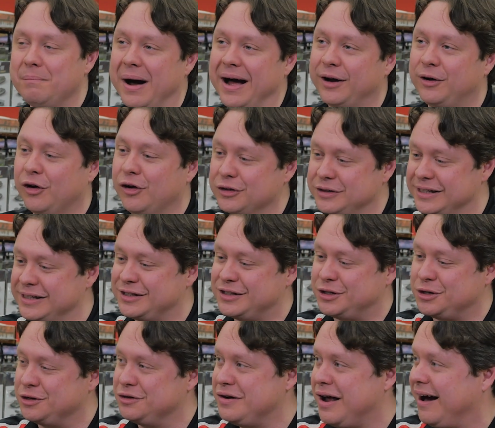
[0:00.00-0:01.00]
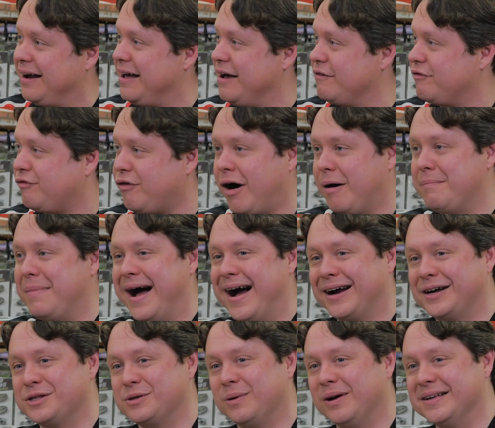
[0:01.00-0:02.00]
My cultists should not have fought
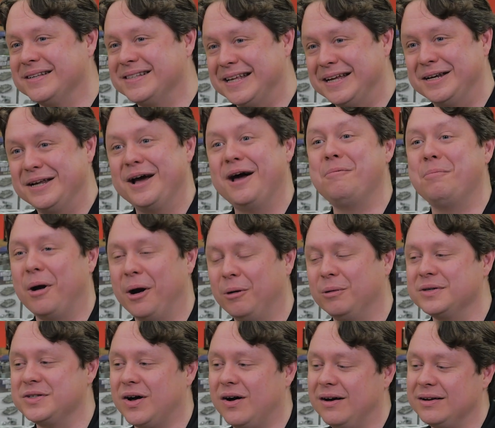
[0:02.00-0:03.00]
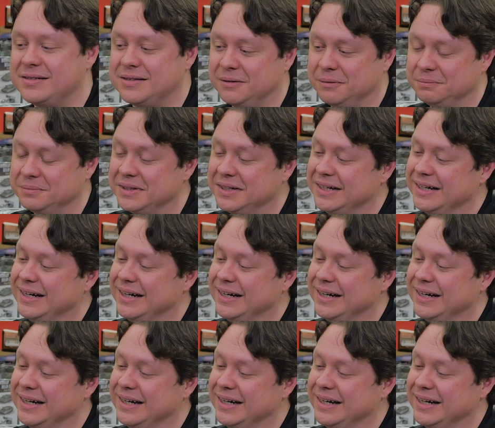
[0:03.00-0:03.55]
back as well as they did, but it was awesome.